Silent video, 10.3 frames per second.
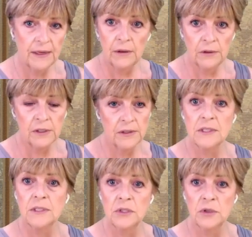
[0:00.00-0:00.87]
look at
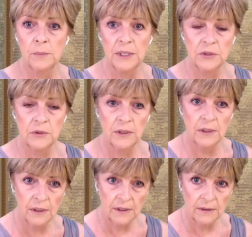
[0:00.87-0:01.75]
this as your Major
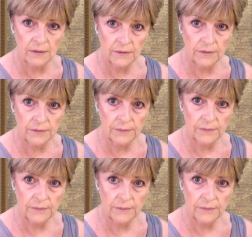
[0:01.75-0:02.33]
Arcana card.